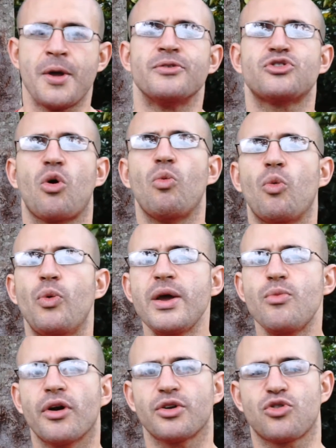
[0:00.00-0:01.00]
So what we
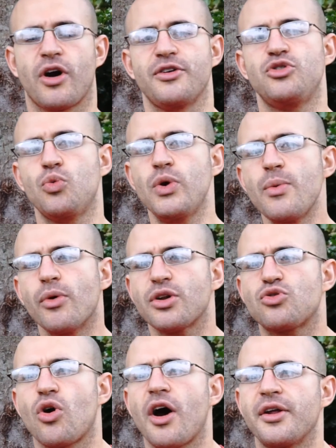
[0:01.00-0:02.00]
want to try to do, we want
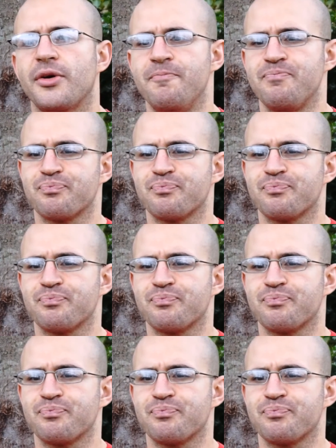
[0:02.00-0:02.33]
to try to